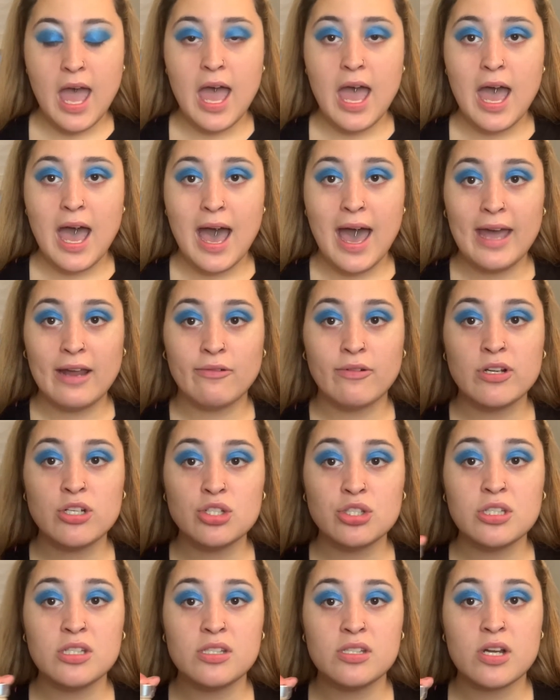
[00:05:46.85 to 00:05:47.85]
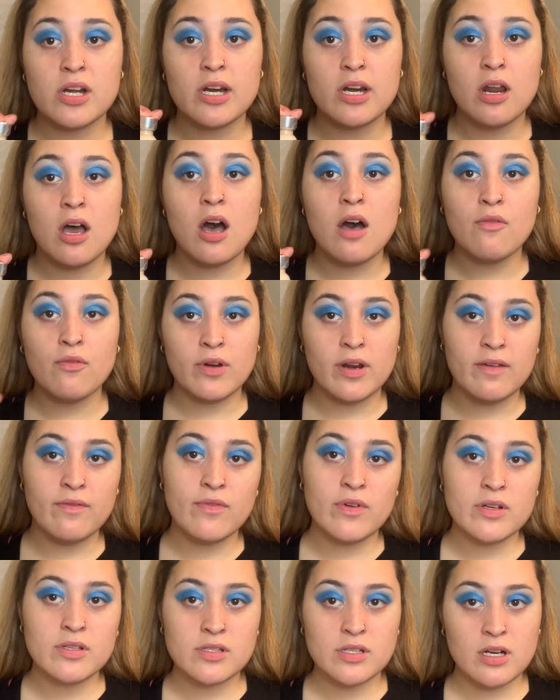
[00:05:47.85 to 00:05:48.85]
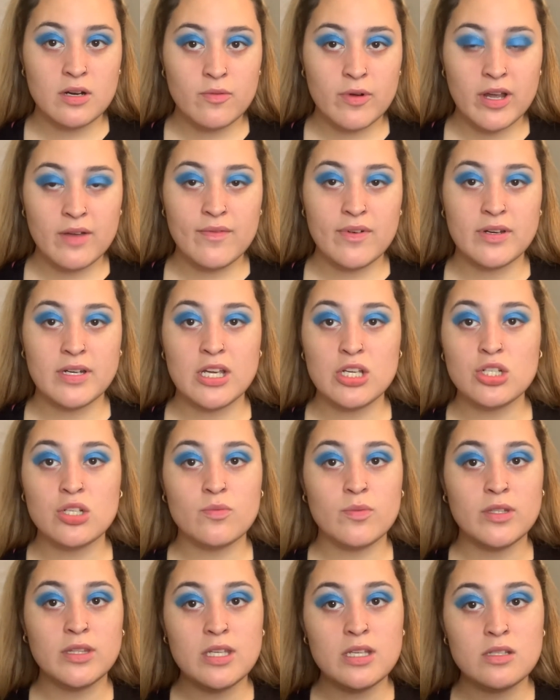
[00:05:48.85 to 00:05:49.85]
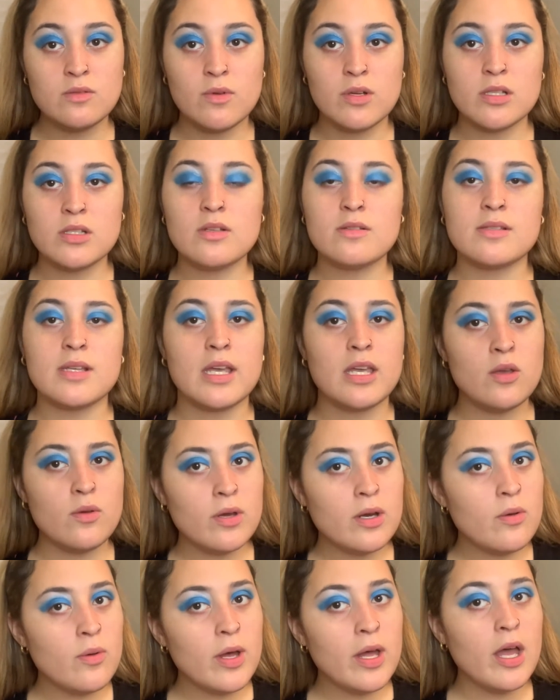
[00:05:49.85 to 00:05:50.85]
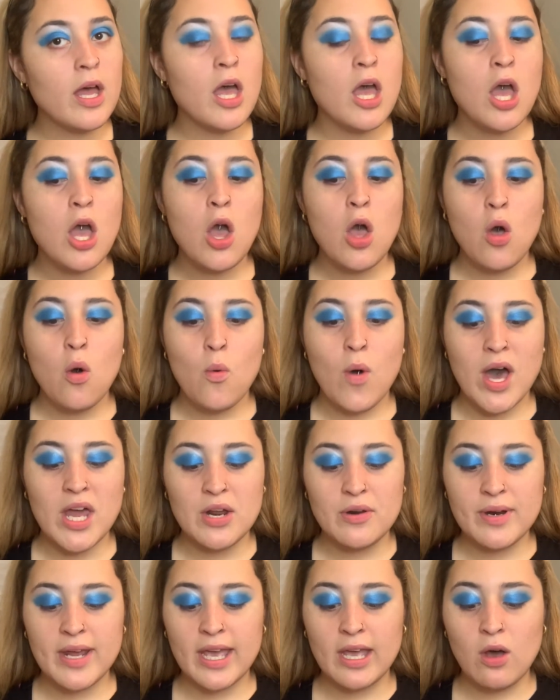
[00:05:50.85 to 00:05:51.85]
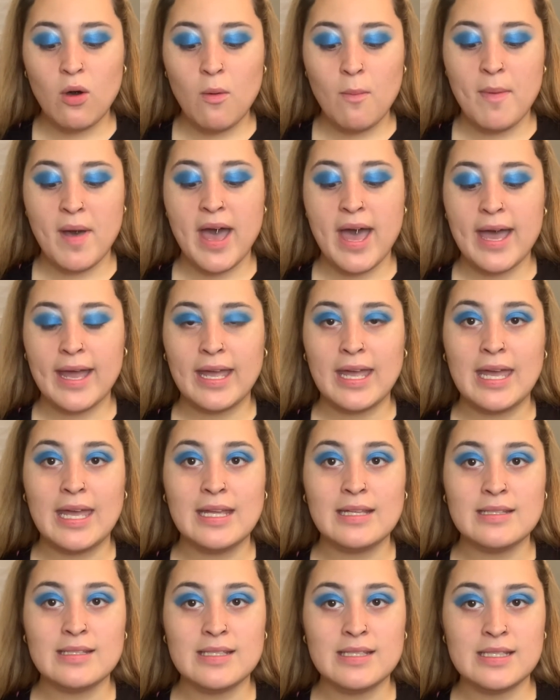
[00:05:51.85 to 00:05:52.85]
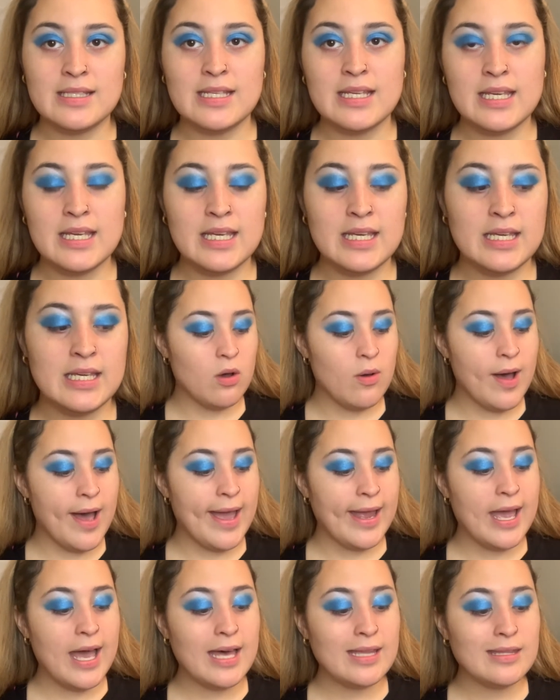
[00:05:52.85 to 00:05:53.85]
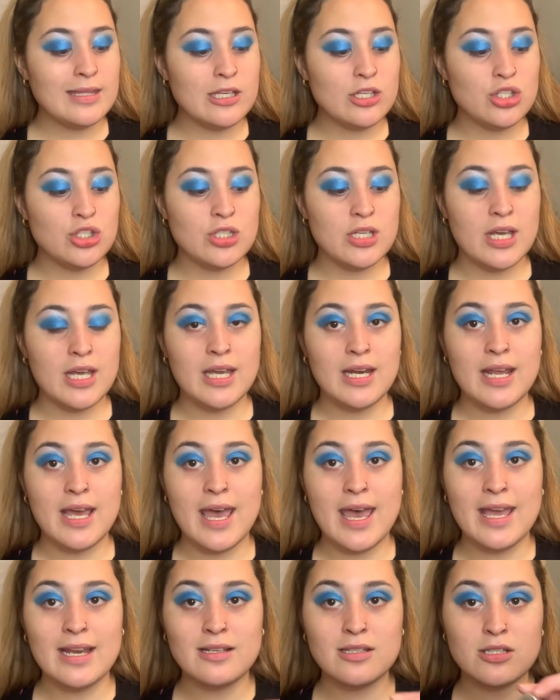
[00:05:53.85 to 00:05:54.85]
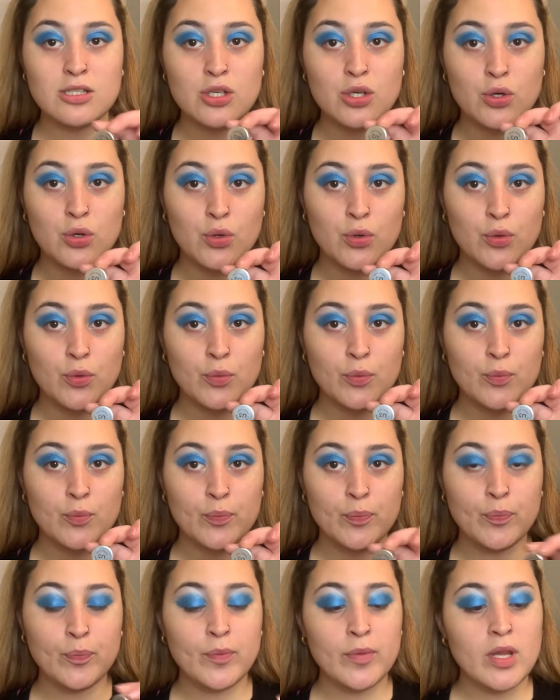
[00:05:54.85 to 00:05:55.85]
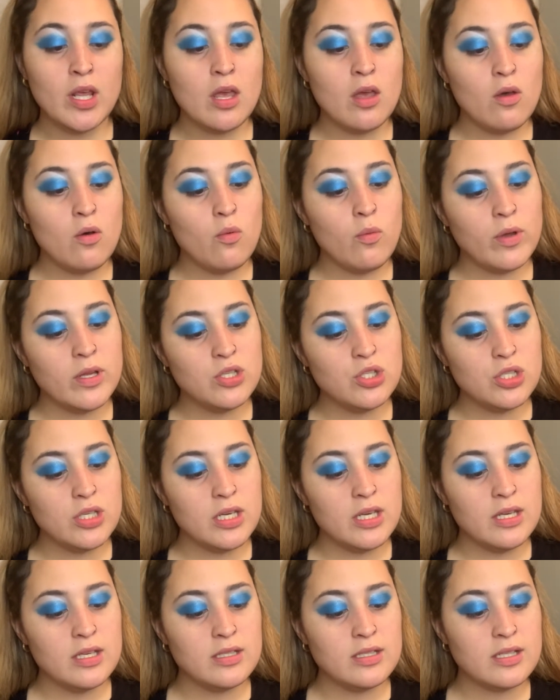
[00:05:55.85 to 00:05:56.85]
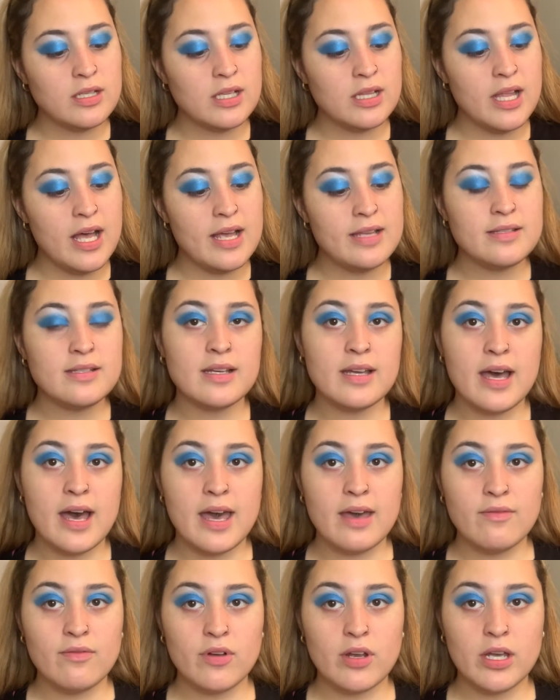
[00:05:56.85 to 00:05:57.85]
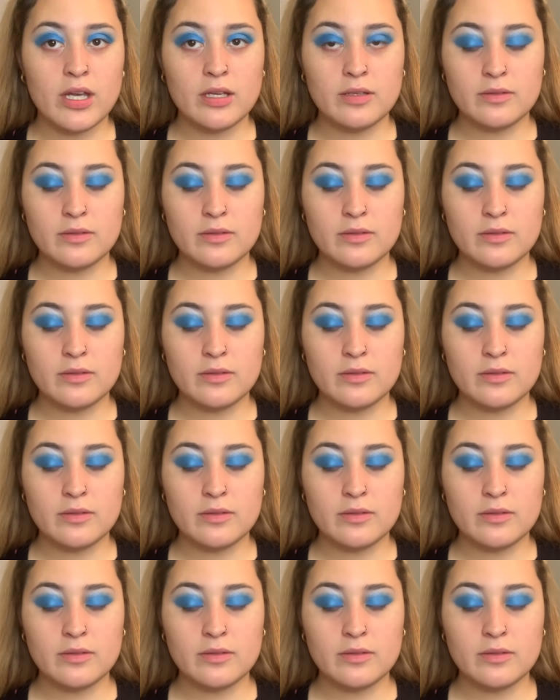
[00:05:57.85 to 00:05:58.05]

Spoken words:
I originally started off when I first started wearing foundation with this one. So it's like, you know what? Why don't I go back and see? I got the shade N2, which is Classic Ivory.